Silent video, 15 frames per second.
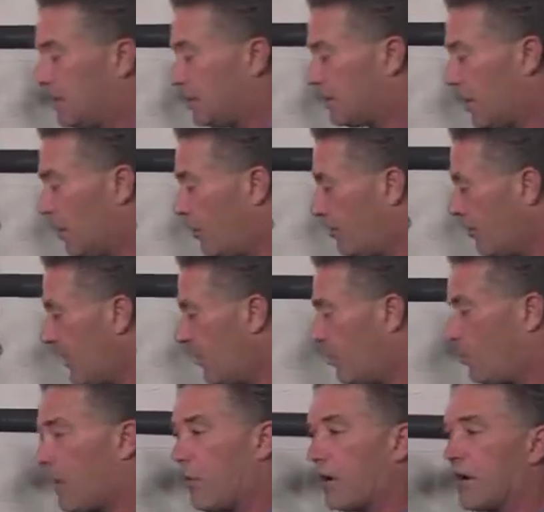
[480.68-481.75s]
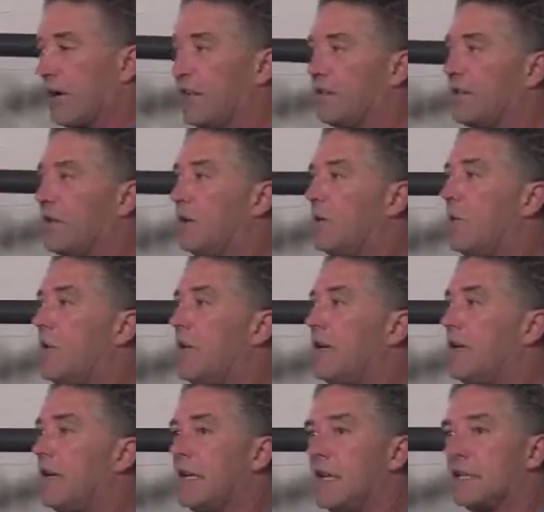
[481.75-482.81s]
So what we're gonna do
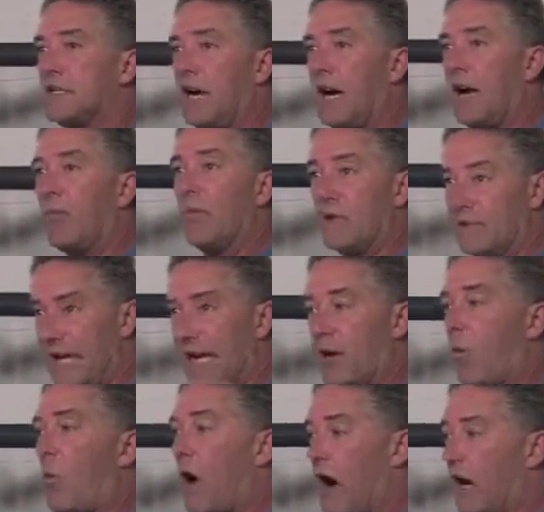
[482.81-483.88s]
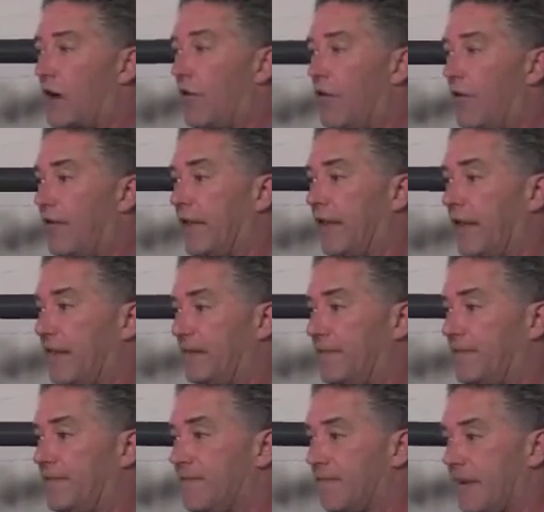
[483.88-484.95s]
is uh, we'll take a walk over there
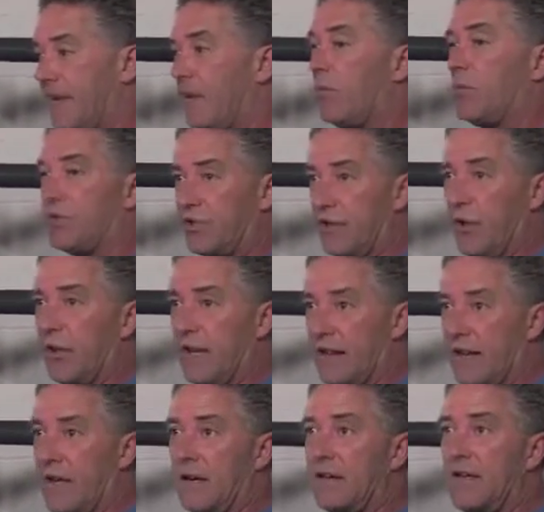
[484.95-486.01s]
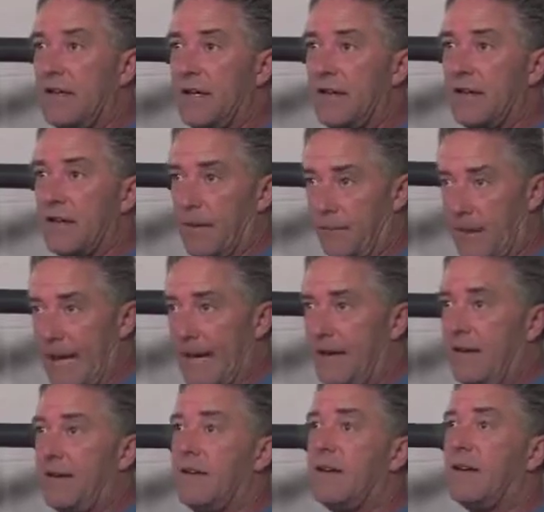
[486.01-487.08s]
and we'll show you the the pit
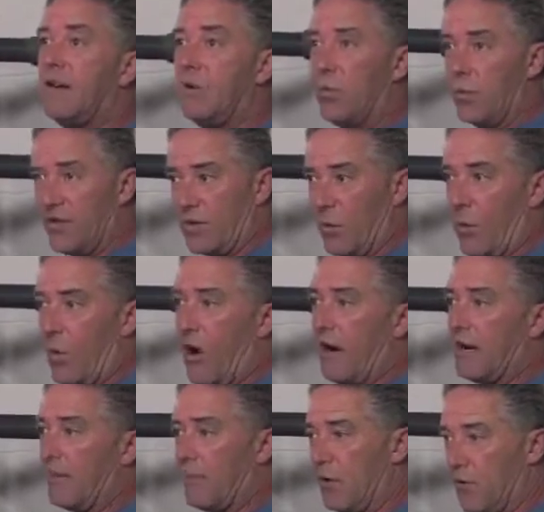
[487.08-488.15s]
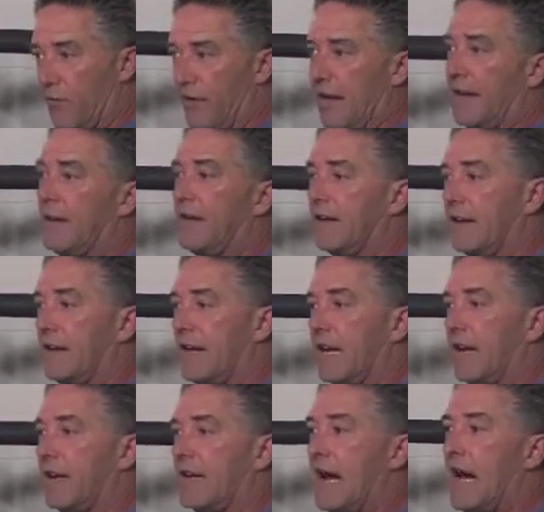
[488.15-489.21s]
with the water moving
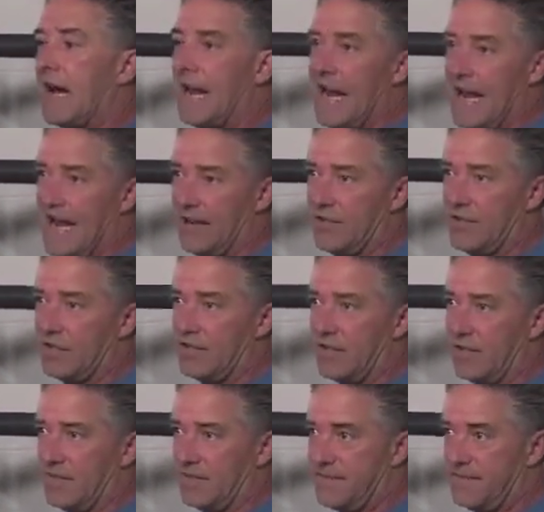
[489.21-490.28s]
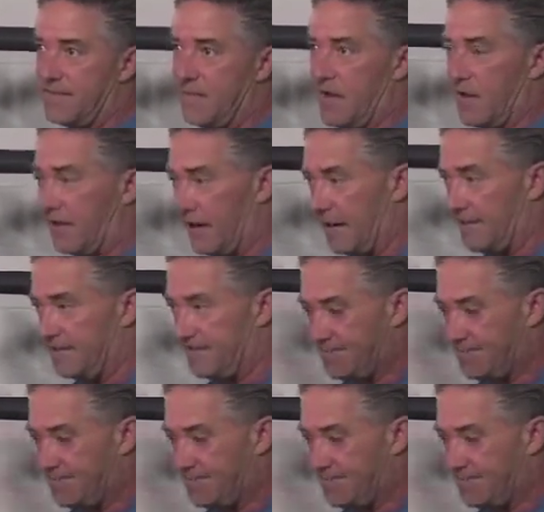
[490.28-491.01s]
and how to access it. All right.